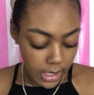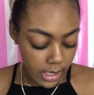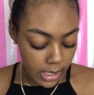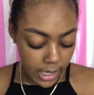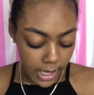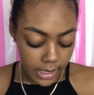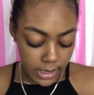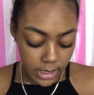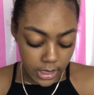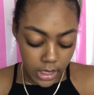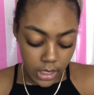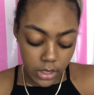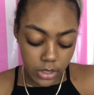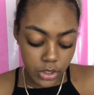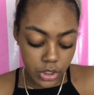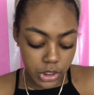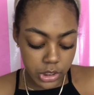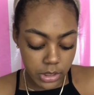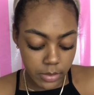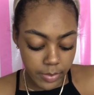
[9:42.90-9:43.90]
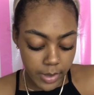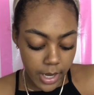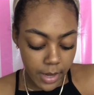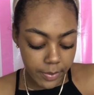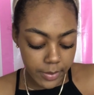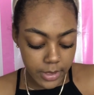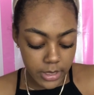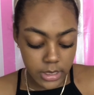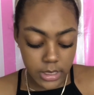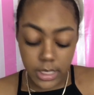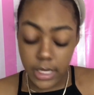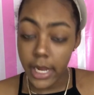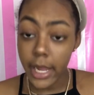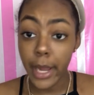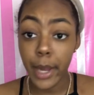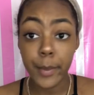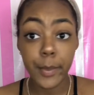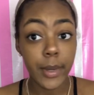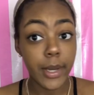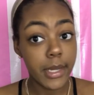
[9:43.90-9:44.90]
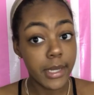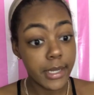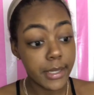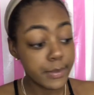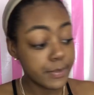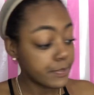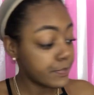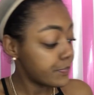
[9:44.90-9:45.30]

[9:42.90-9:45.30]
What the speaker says: Got the colors popping today, but